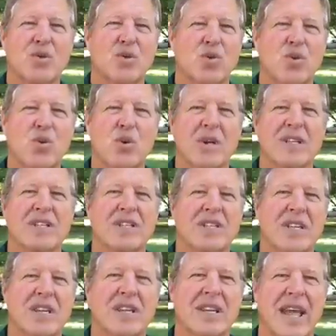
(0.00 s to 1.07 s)
truly
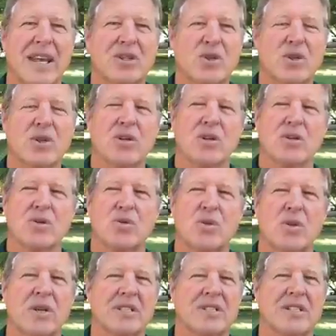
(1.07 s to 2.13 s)
see nature, you'll
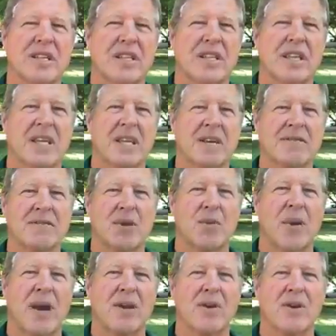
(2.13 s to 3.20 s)
truly see the gifts
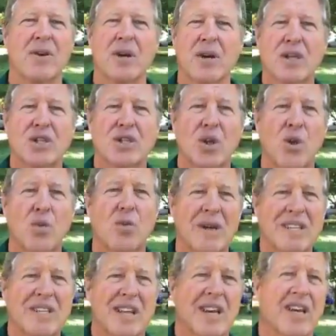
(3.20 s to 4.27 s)
around you so
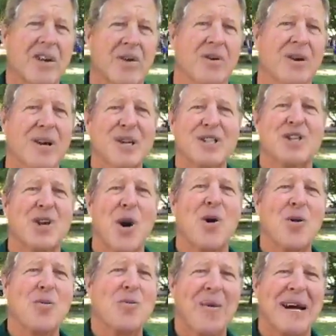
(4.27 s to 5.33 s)
much clearer,
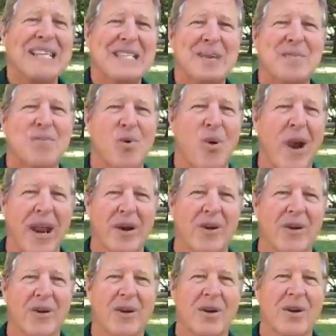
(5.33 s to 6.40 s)
so much
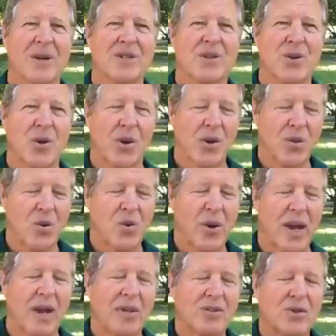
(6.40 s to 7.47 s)
brighter. So go to the
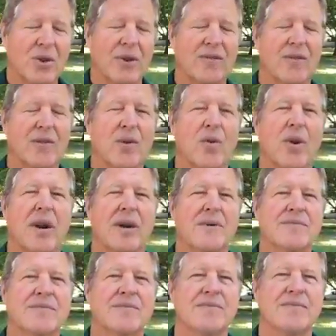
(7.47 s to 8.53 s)
well, drink from the well,
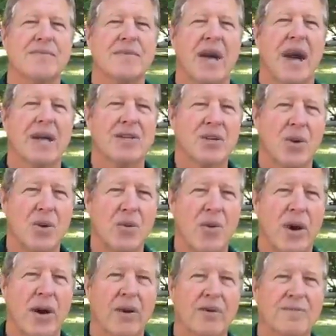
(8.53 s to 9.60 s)
ice cold
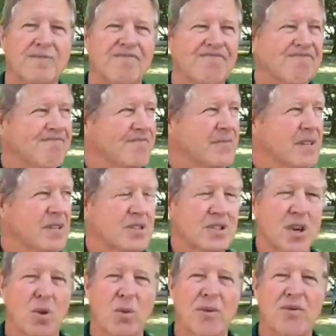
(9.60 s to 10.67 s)
water,
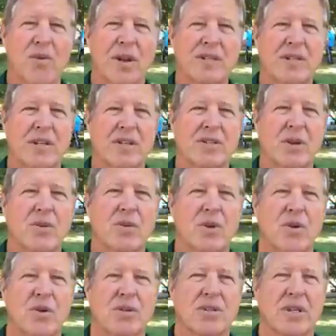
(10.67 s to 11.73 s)
so refreshing, so
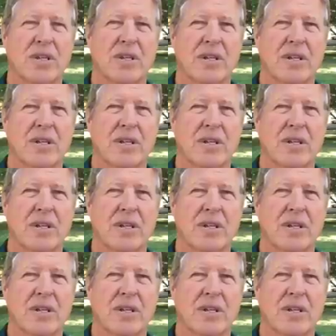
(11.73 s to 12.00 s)
nourishing.